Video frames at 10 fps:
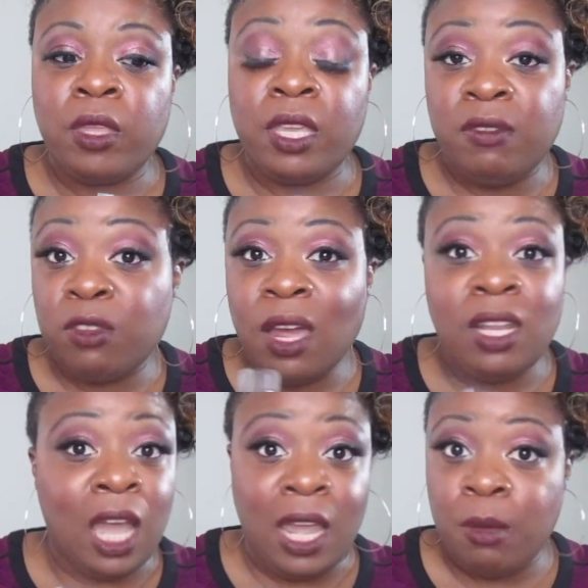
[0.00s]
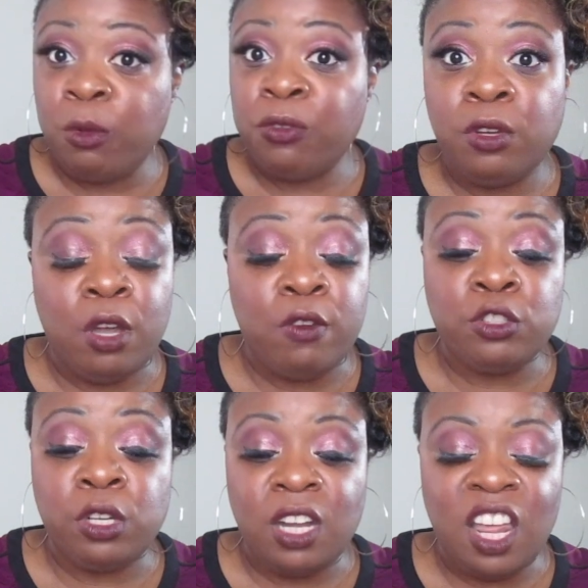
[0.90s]
even though I am a coverage
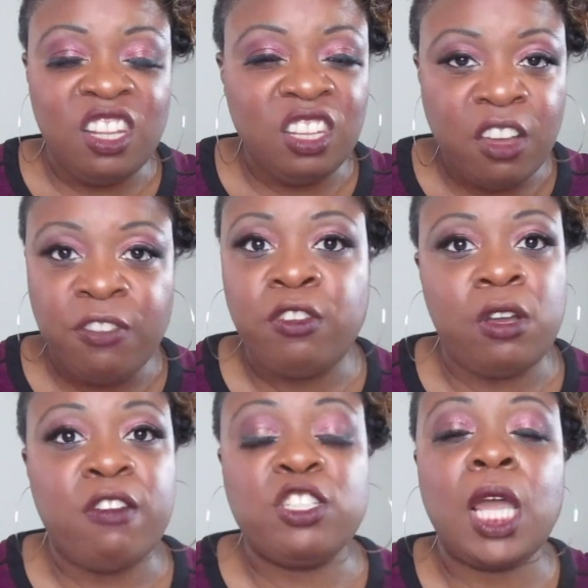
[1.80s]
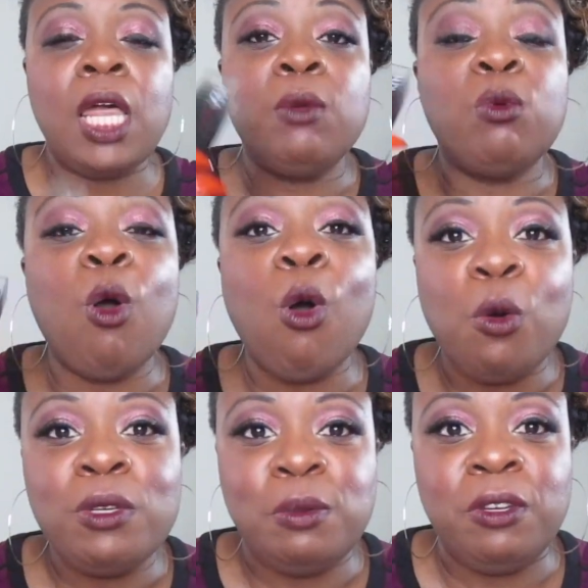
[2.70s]
girl, I love full coverage. I will
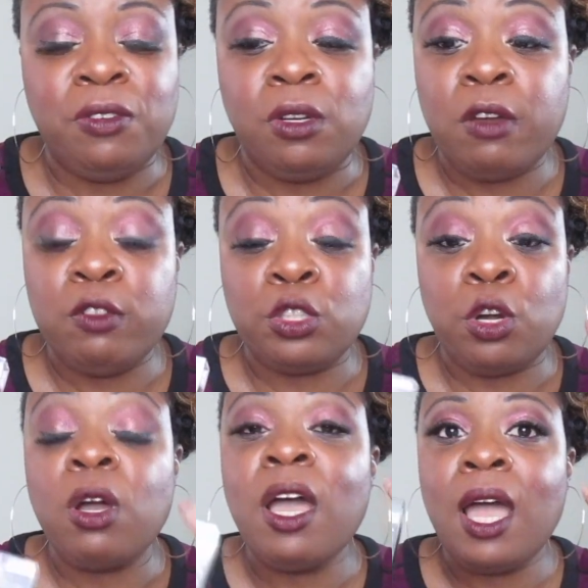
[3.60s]
always be a full coverage girl.